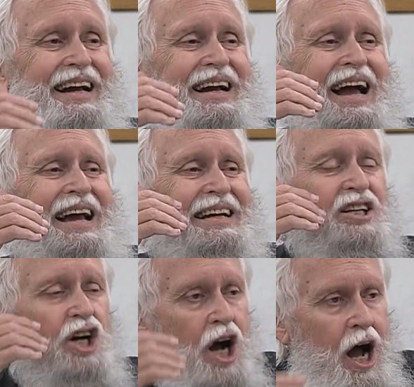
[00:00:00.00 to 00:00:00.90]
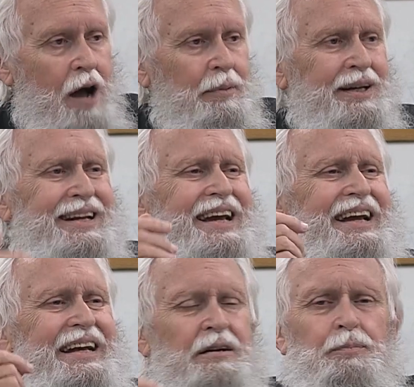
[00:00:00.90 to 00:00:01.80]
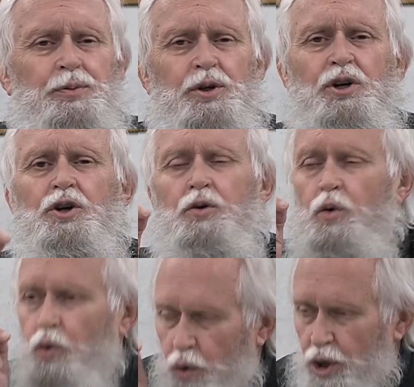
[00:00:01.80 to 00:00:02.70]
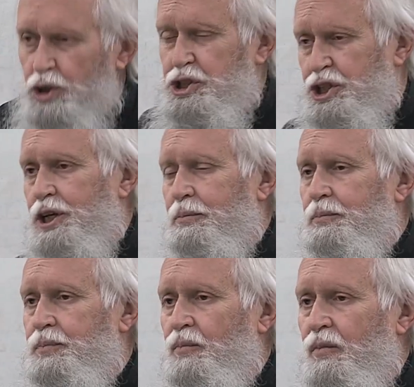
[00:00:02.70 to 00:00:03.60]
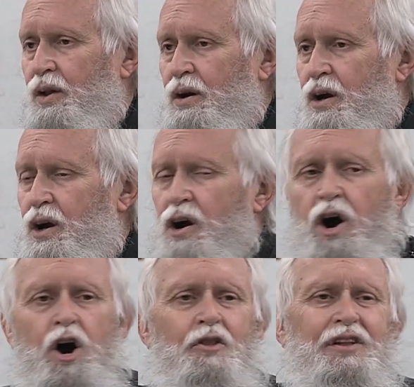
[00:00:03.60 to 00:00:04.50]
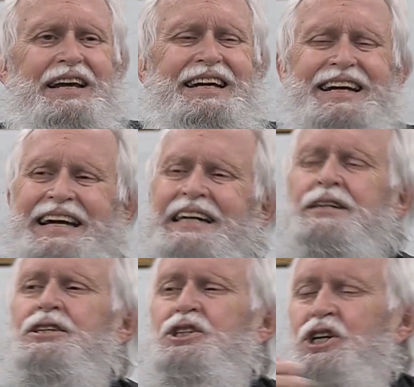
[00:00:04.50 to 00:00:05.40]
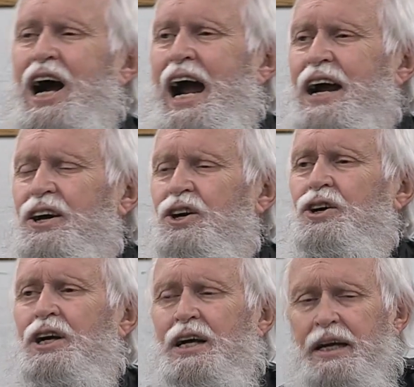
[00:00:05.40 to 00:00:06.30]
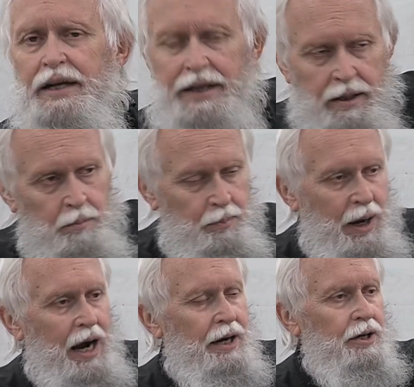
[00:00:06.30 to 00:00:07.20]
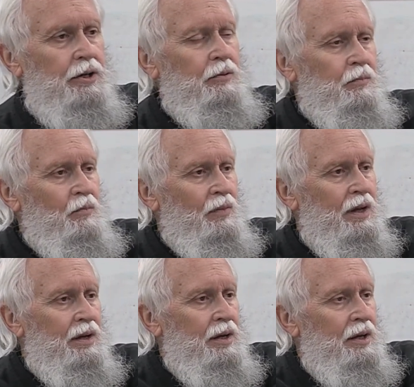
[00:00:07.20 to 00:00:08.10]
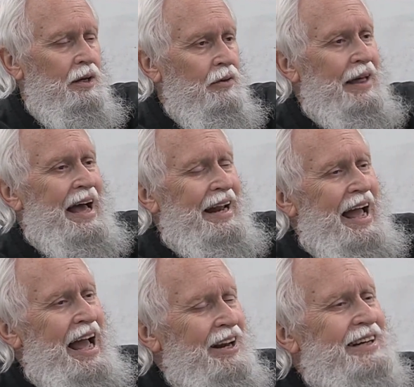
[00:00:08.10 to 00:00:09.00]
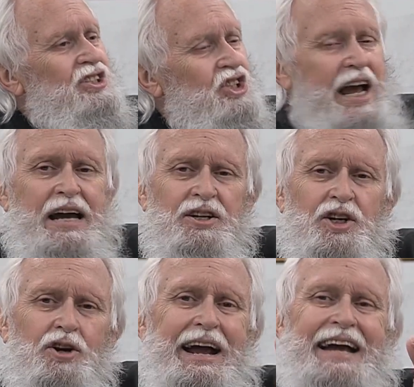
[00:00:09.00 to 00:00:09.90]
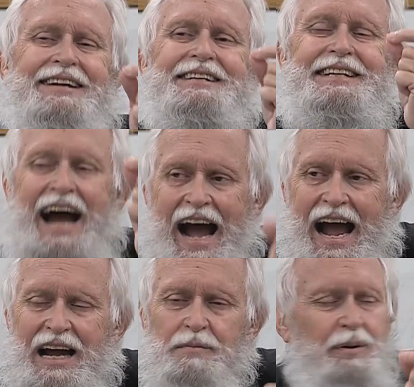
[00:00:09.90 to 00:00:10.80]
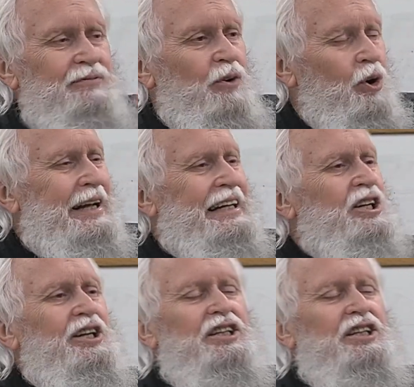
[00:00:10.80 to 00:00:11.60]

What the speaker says: a common emperor worship on the entire empire that Alexander had died before he could